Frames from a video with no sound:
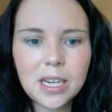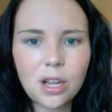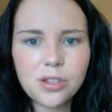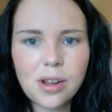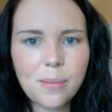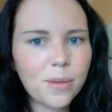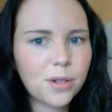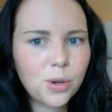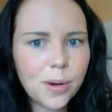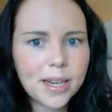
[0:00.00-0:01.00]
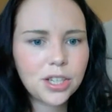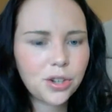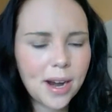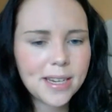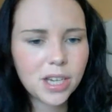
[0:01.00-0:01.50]
a lot of time on the toilet
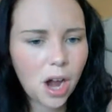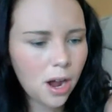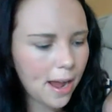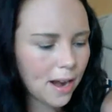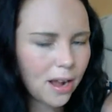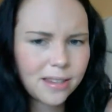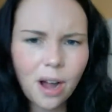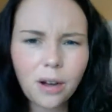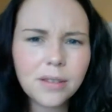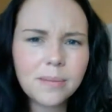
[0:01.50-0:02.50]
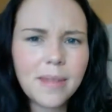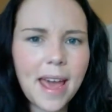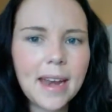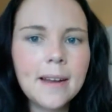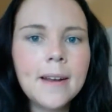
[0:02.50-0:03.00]
trying to go, and I told them
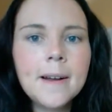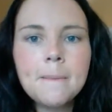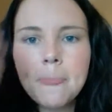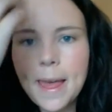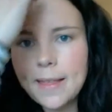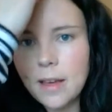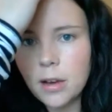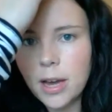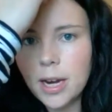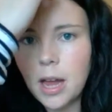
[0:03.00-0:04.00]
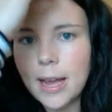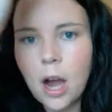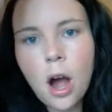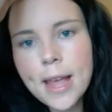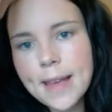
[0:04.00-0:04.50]
that, and they were kind of
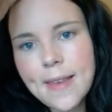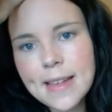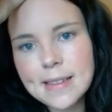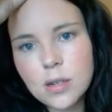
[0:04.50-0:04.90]
like, oh yeah, that's